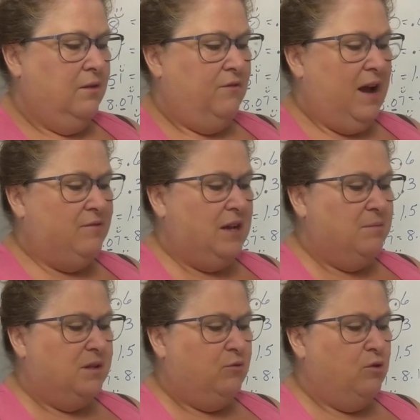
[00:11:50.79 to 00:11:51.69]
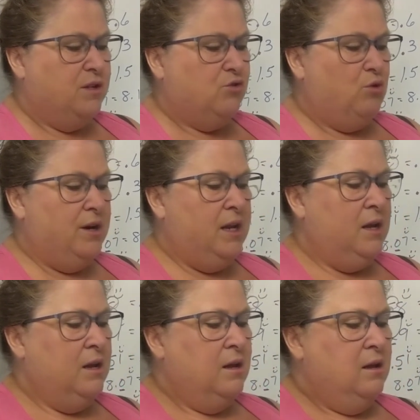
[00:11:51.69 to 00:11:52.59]
5 times 4 is 20.
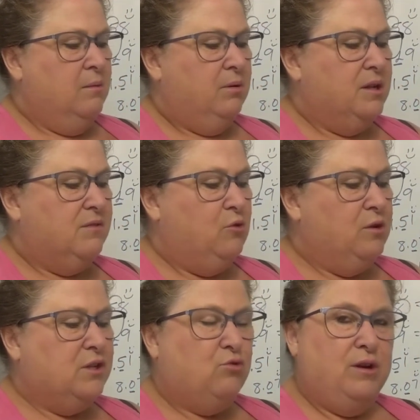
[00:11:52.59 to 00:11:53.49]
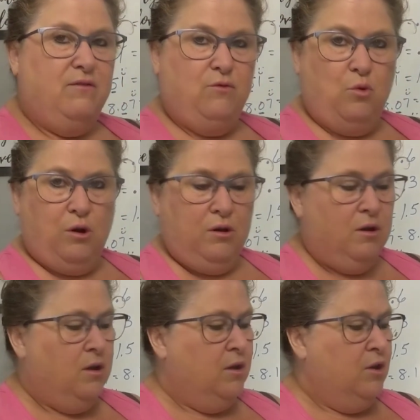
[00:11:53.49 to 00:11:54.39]
Plus 4 is 24.
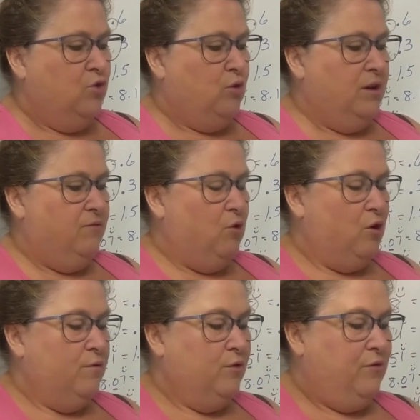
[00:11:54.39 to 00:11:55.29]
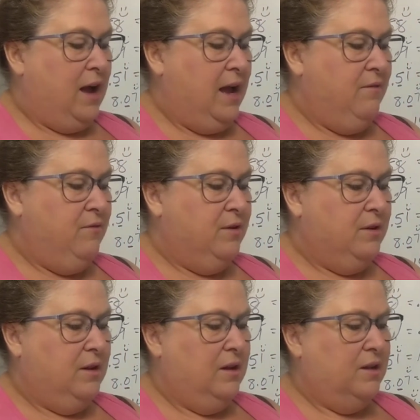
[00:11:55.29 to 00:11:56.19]
24 over 5
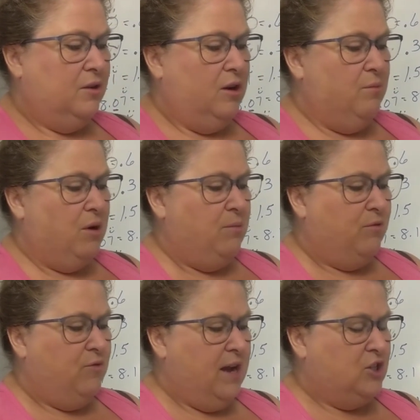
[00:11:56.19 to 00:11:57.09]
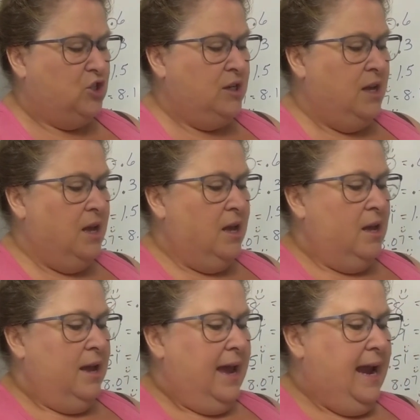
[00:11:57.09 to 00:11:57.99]
is our improper fraction.
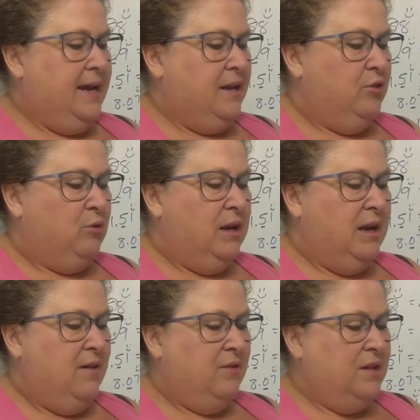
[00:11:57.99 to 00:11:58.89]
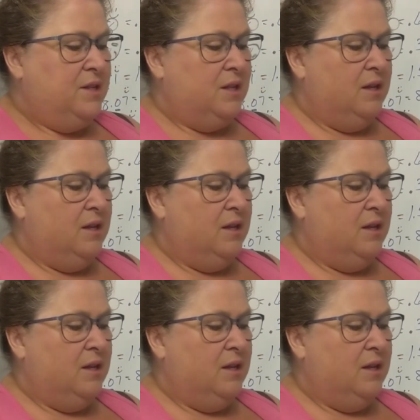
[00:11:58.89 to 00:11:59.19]
8 and 3/11.